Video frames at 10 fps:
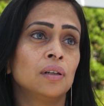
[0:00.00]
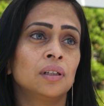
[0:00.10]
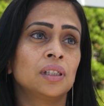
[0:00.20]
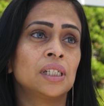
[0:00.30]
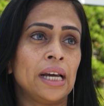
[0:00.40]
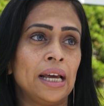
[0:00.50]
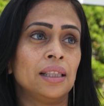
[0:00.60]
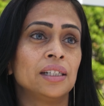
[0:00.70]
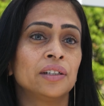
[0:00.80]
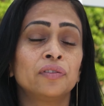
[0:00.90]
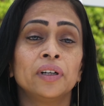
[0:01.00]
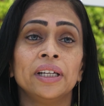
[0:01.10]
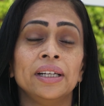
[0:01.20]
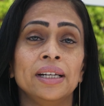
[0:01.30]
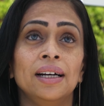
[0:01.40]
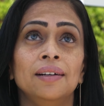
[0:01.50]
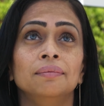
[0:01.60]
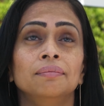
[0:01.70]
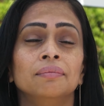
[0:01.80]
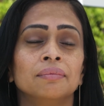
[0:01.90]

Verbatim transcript: looked at the different um,